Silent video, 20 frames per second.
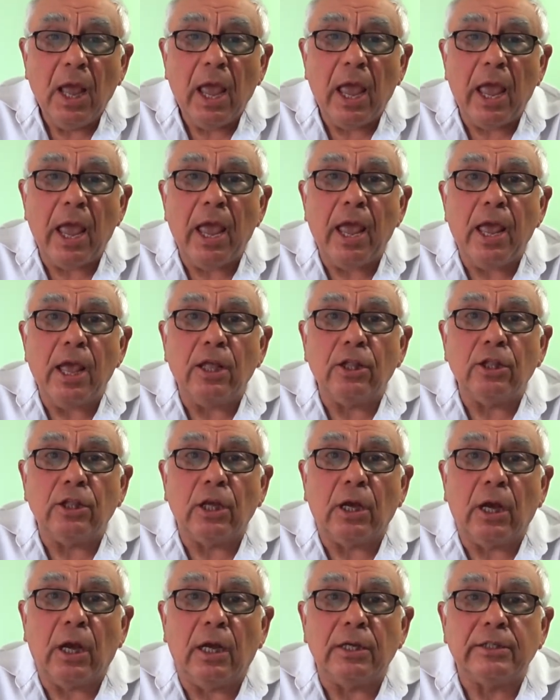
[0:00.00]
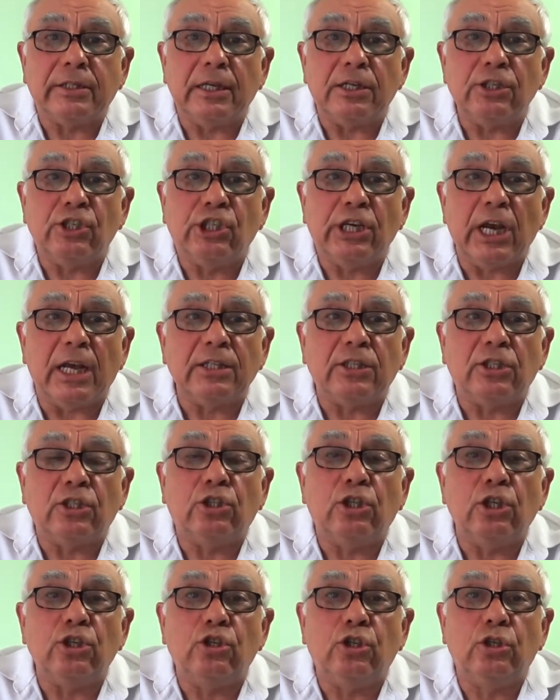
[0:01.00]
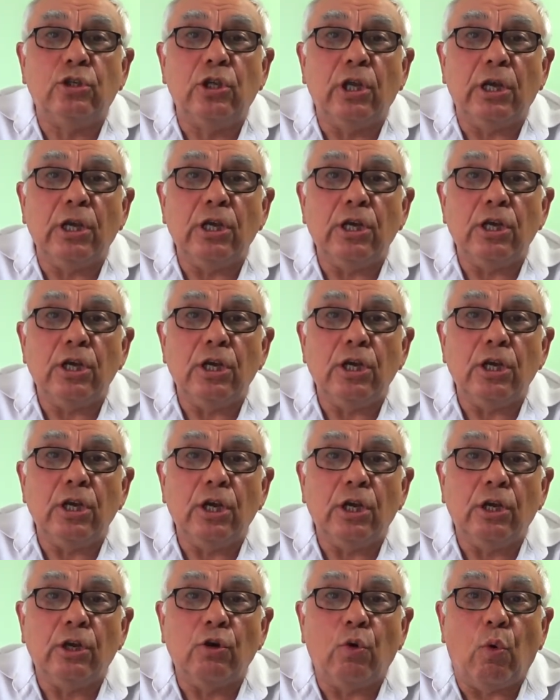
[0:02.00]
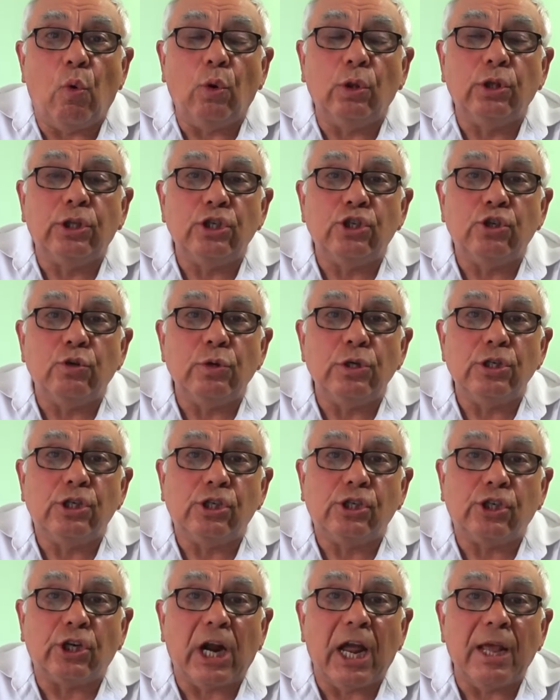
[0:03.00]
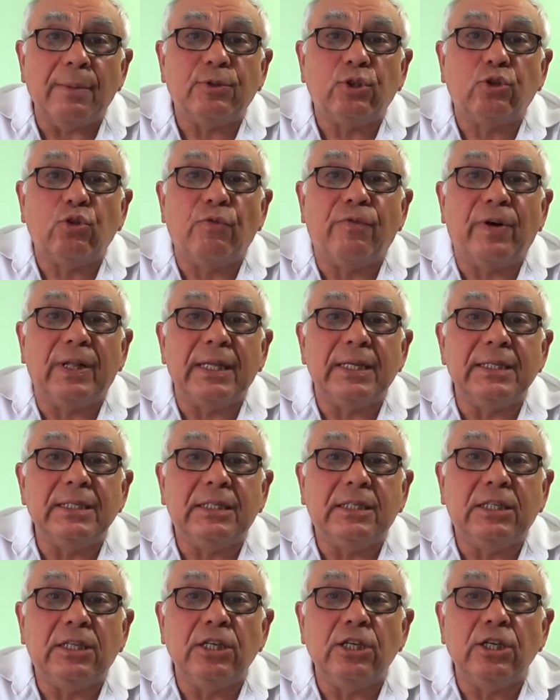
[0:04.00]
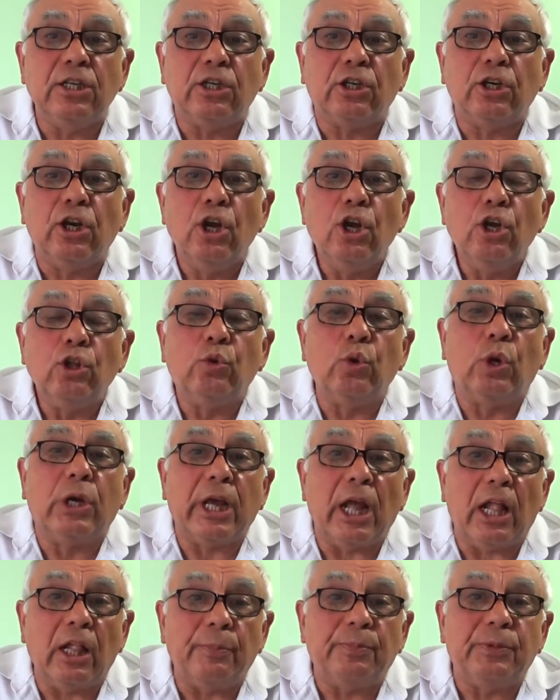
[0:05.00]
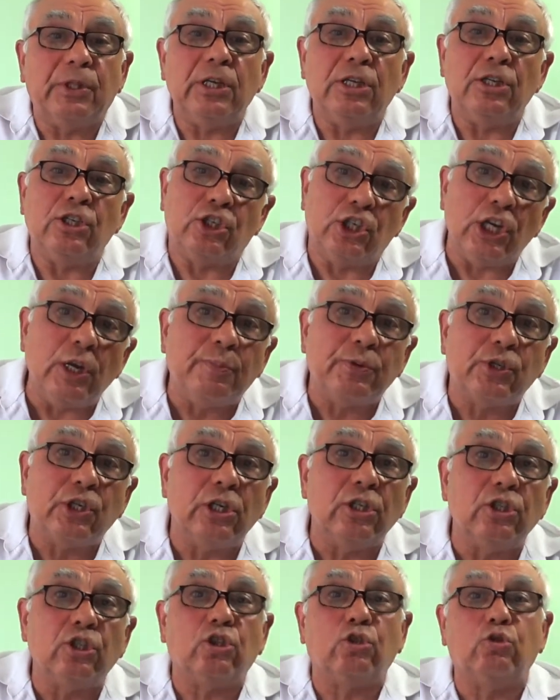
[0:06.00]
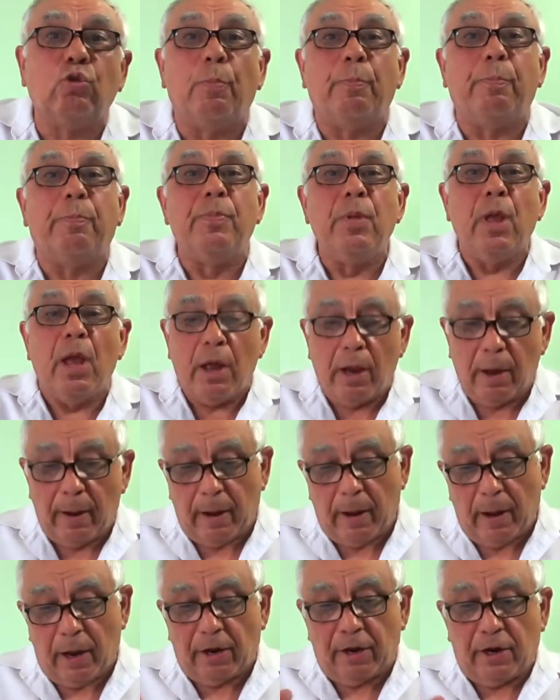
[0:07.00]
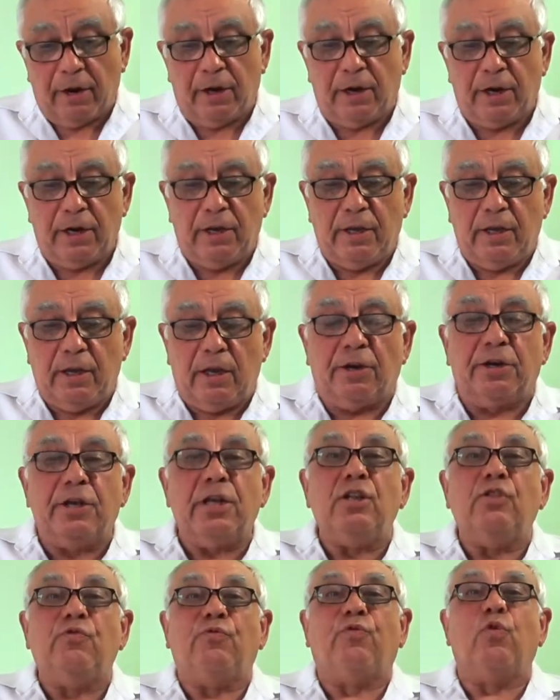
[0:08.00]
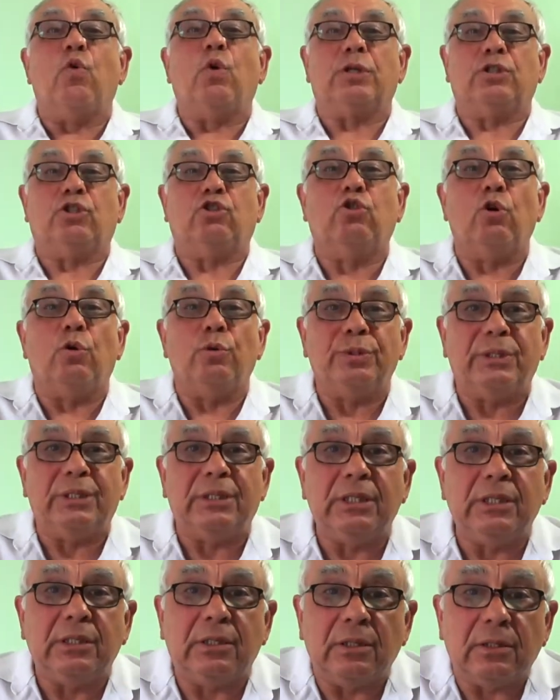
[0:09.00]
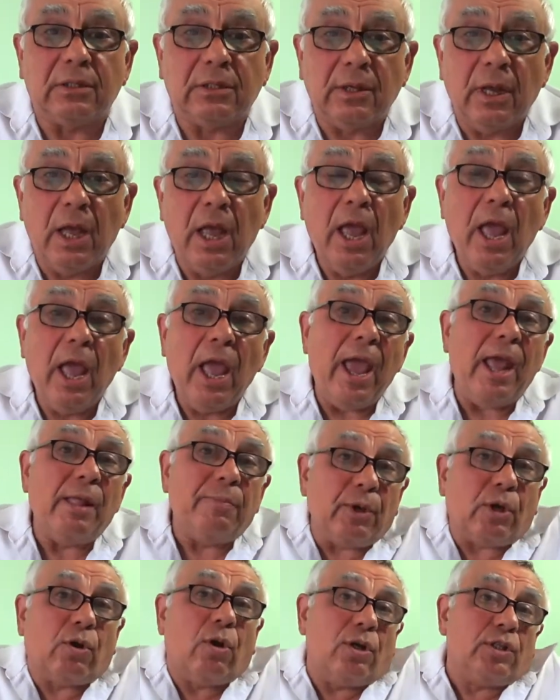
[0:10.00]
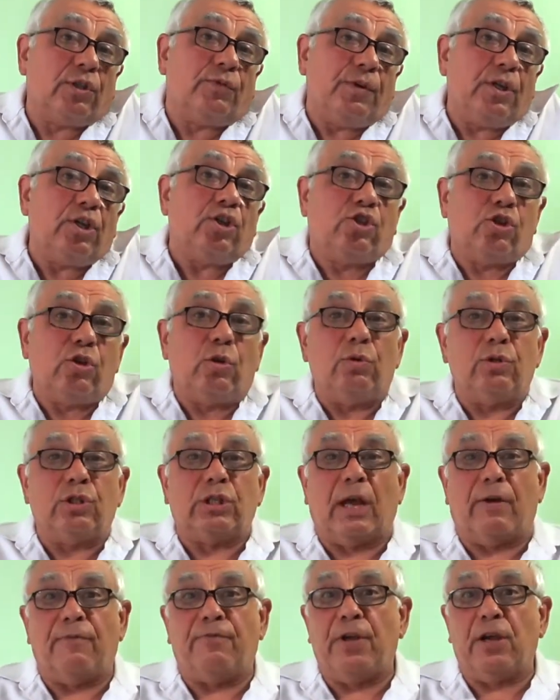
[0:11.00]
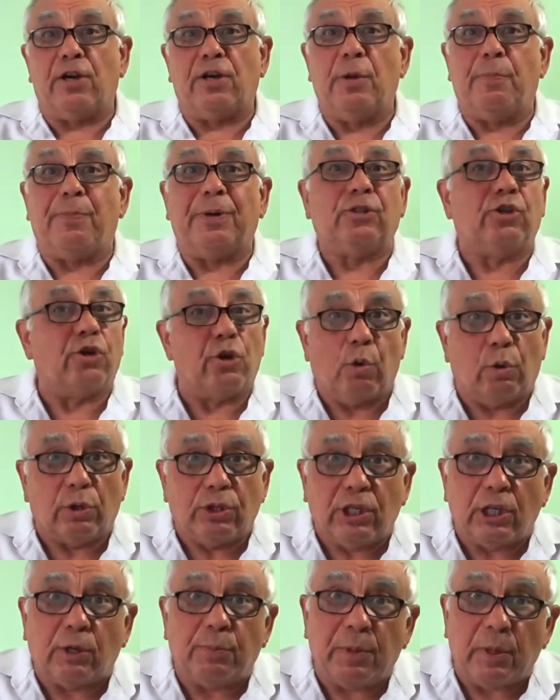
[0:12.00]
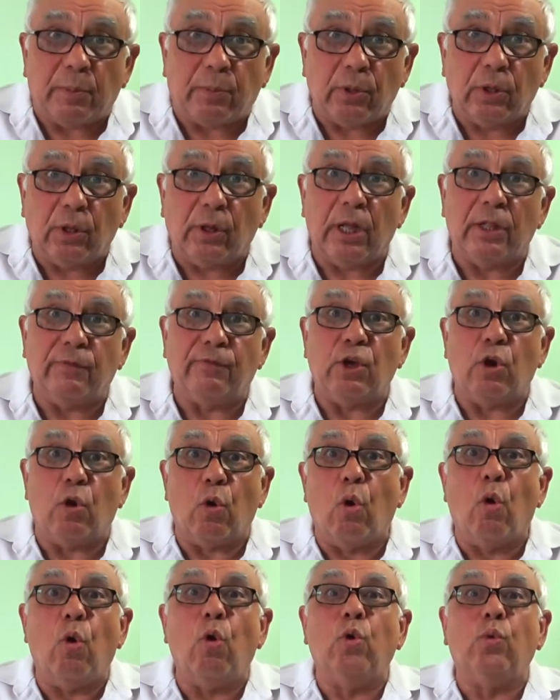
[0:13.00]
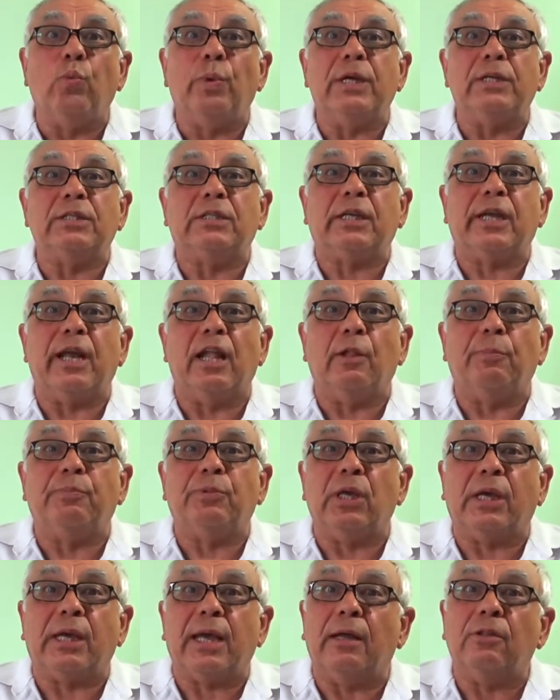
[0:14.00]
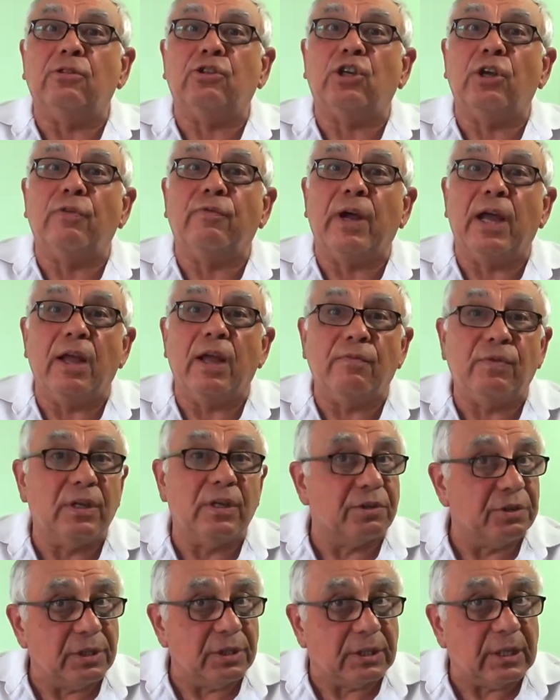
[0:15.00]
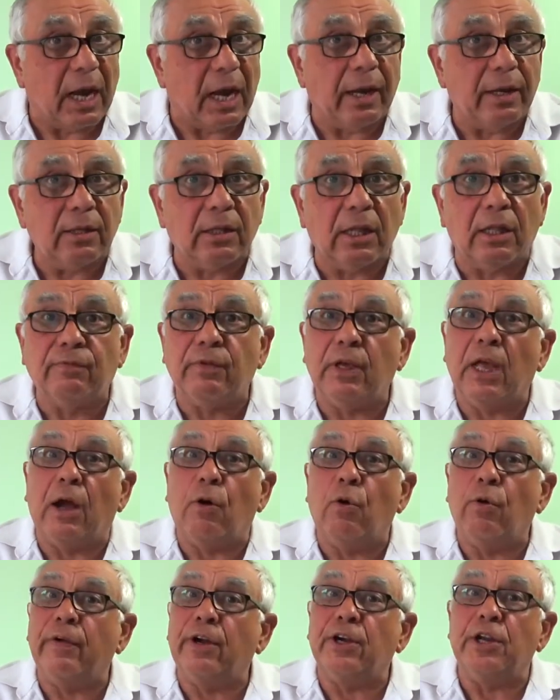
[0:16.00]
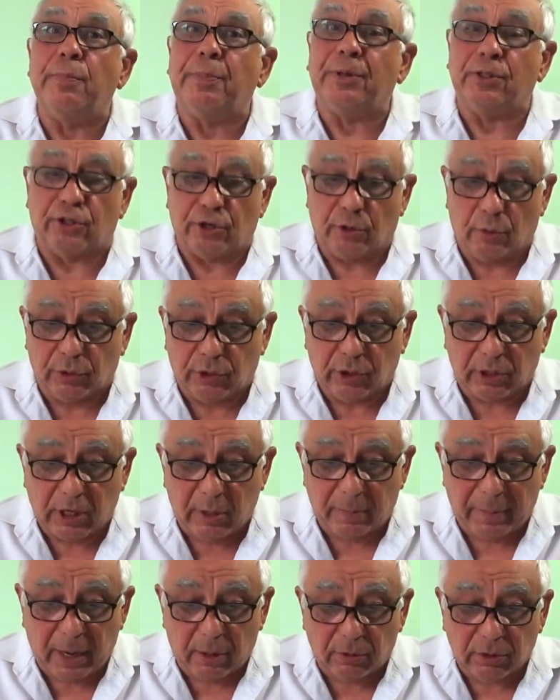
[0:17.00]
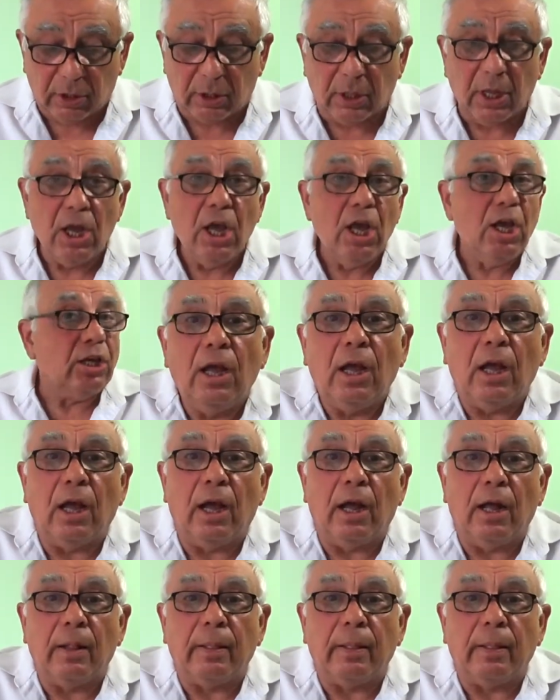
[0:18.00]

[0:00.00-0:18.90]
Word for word: and uh, suggest the, the, all the Jewish tribes to volunteer to help the Egyptians to uh, re reinforce those cities. And because we Jews are very patriotic people and we always help the country where we reside and we are very patriotic about it, uh,